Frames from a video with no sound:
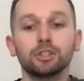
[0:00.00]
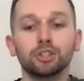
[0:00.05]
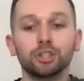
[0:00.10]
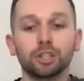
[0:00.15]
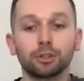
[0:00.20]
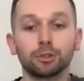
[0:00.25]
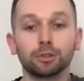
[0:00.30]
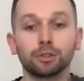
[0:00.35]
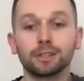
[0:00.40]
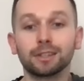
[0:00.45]

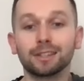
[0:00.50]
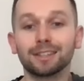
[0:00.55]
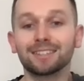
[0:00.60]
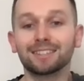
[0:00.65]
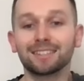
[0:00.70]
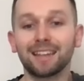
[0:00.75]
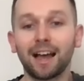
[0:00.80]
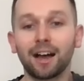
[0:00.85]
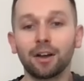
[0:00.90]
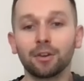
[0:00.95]
generally the
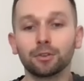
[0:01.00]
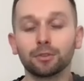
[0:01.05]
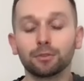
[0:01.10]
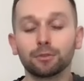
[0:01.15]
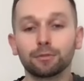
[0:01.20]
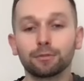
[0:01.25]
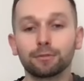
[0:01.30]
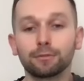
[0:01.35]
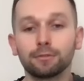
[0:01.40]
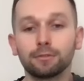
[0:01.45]
sound
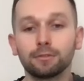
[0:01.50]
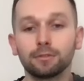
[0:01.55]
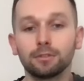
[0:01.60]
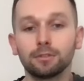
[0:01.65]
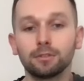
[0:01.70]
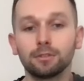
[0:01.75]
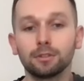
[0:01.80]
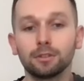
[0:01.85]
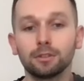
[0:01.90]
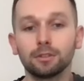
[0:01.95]
of
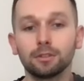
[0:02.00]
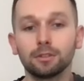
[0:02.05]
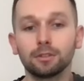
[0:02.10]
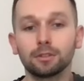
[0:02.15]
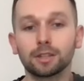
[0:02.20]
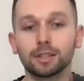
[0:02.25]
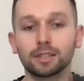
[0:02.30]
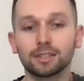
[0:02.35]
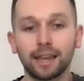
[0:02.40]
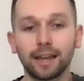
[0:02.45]

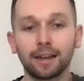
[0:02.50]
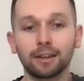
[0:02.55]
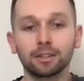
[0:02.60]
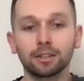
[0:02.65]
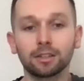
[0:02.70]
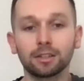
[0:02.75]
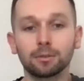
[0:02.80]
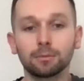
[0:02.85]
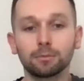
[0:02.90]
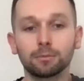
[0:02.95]

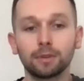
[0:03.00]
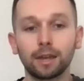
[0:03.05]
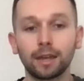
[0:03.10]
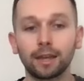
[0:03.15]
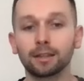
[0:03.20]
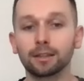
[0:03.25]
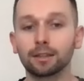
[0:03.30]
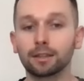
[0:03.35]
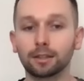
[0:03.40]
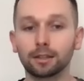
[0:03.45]
them
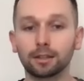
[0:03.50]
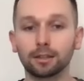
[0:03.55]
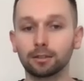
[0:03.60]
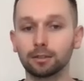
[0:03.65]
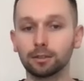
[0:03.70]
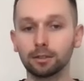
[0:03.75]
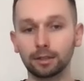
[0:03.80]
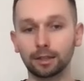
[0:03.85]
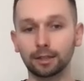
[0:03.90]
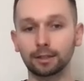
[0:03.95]
and the
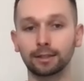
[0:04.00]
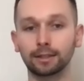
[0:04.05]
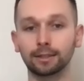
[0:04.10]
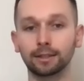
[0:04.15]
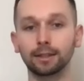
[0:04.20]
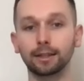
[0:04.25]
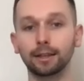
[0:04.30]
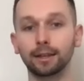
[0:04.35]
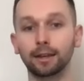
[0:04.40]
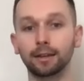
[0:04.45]
thing
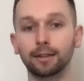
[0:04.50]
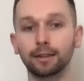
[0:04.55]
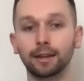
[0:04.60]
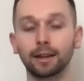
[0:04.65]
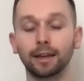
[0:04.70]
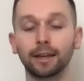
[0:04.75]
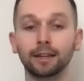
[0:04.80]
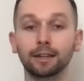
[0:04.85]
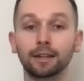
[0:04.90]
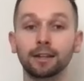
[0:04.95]
that
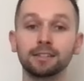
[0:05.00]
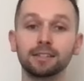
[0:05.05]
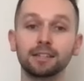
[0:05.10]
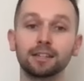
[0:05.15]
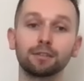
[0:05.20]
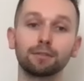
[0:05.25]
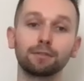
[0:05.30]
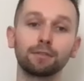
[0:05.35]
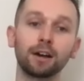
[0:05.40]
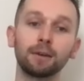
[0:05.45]
I can
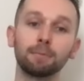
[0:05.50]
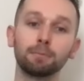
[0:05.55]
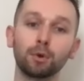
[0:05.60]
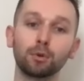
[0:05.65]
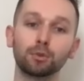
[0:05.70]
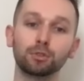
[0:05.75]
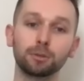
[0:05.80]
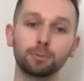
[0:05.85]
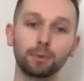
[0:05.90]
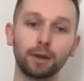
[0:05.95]
identify
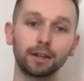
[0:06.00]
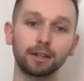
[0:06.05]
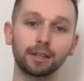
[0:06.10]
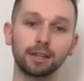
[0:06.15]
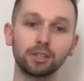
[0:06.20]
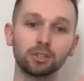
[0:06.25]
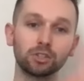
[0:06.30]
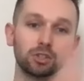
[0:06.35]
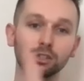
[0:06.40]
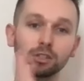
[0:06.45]
most
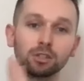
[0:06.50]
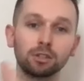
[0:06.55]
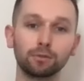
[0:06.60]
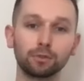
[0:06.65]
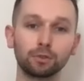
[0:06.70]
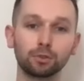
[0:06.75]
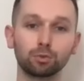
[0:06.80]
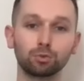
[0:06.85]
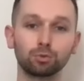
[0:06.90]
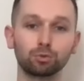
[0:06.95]
about each
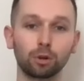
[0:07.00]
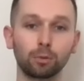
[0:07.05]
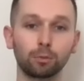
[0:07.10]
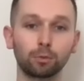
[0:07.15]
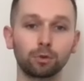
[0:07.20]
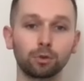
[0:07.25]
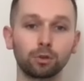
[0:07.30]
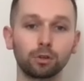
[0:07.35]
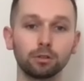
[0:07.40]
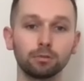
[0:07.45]
individual
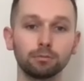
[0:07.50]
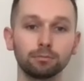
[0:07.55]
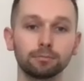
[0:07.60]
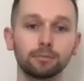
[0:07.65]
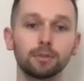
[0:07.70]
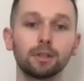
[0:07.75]
drum corps